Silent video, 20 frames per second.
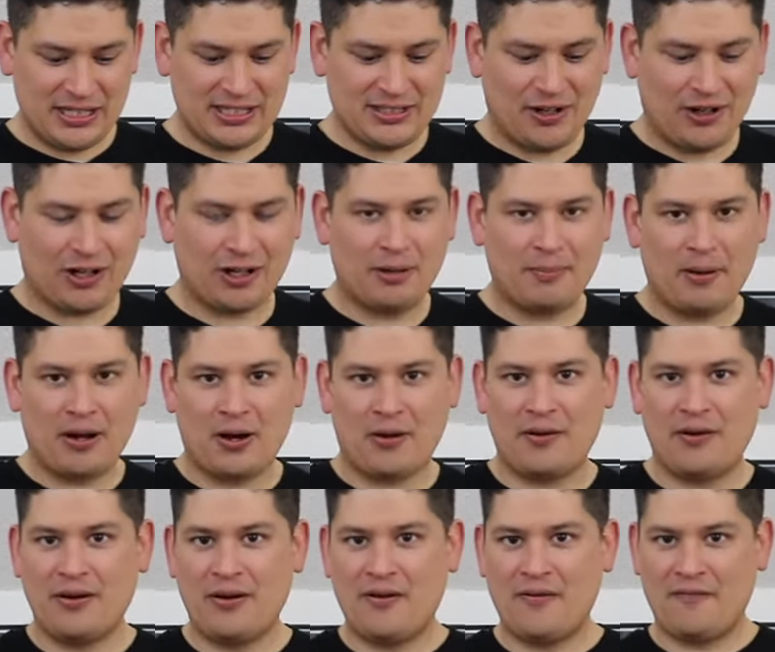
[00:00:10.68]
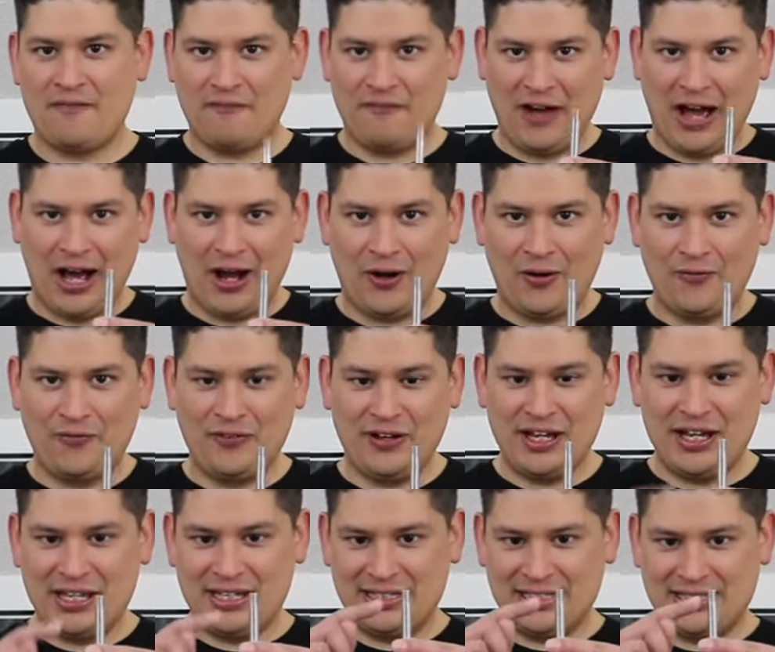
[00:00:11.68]
talking about valve
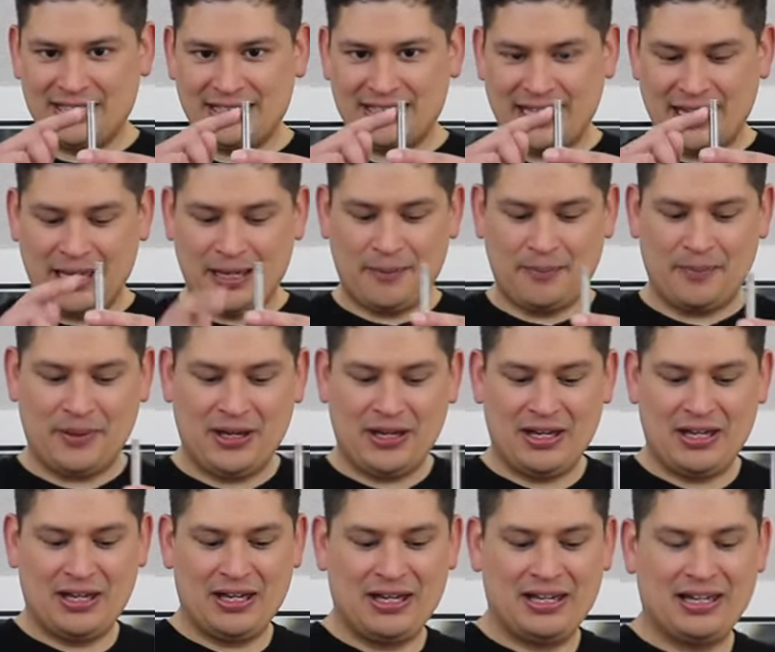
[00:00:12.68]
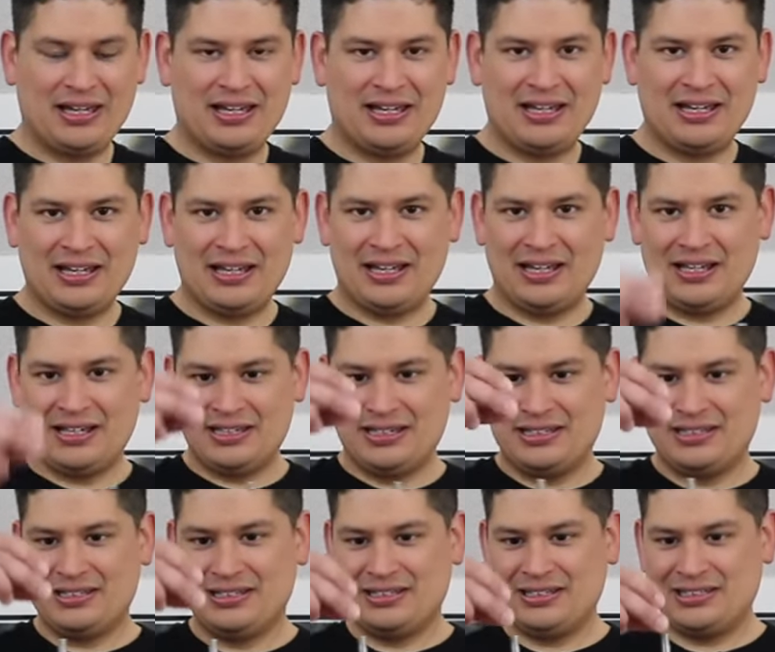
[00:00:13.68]
stem
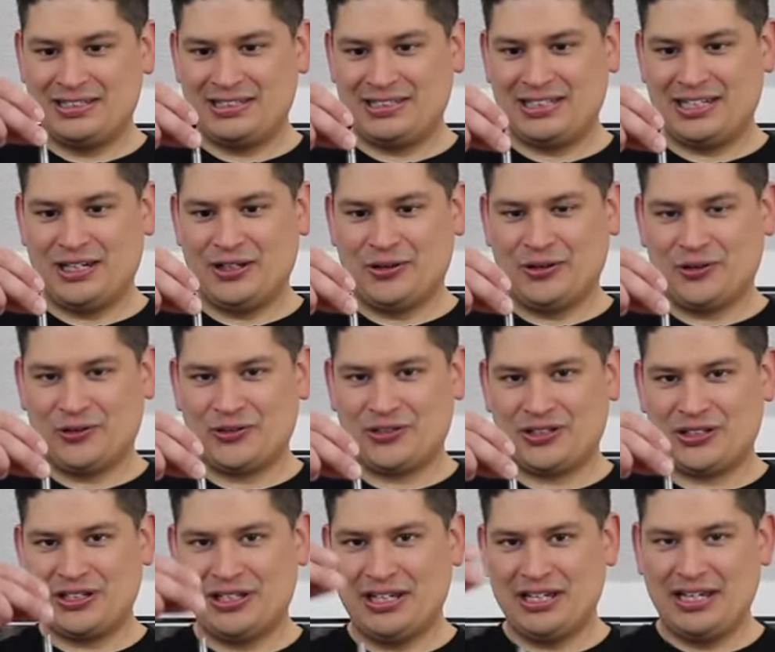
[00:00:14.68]
seals.